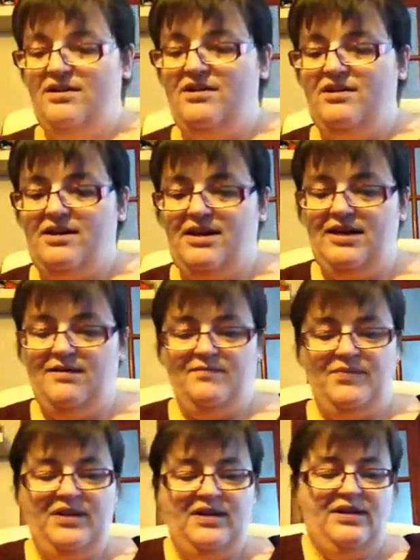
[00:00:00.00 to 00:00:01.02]
So I'm
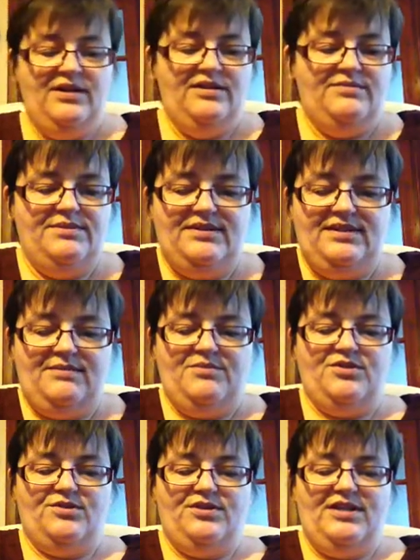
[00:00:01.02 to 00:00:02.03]

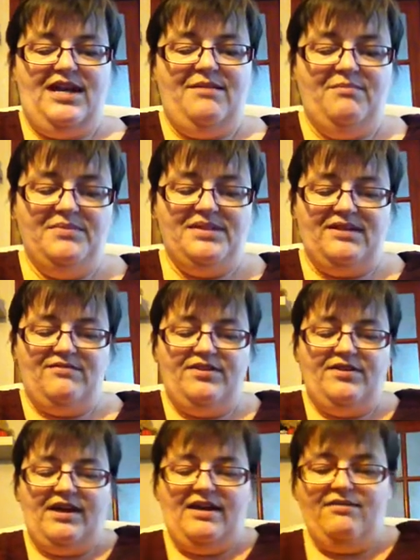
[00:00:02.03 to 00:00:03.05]
just going to empty
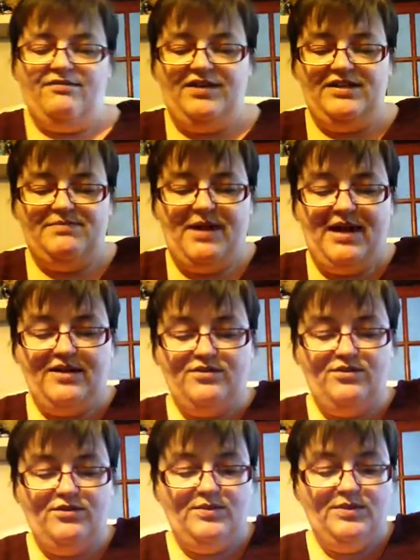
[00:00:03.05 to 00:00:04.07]
everything out of this bag
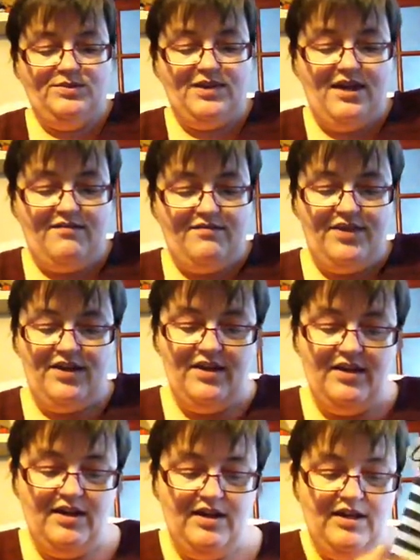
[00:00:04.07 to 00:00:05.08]
so that we don't have the
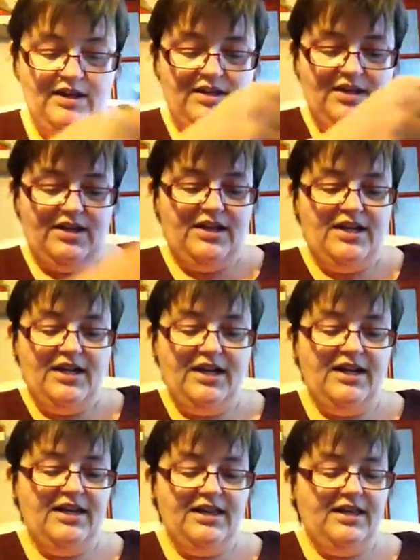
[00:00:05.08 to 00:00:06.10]

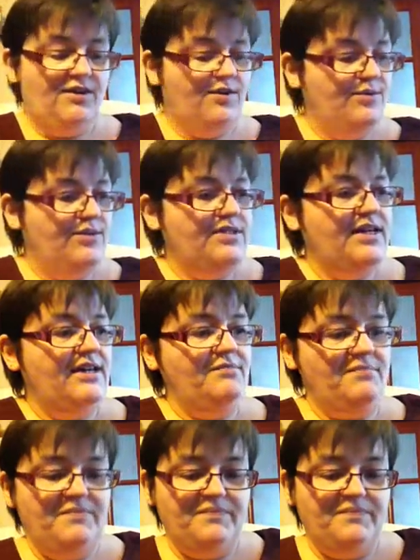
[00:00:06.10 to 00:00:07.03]
crinkling all the time.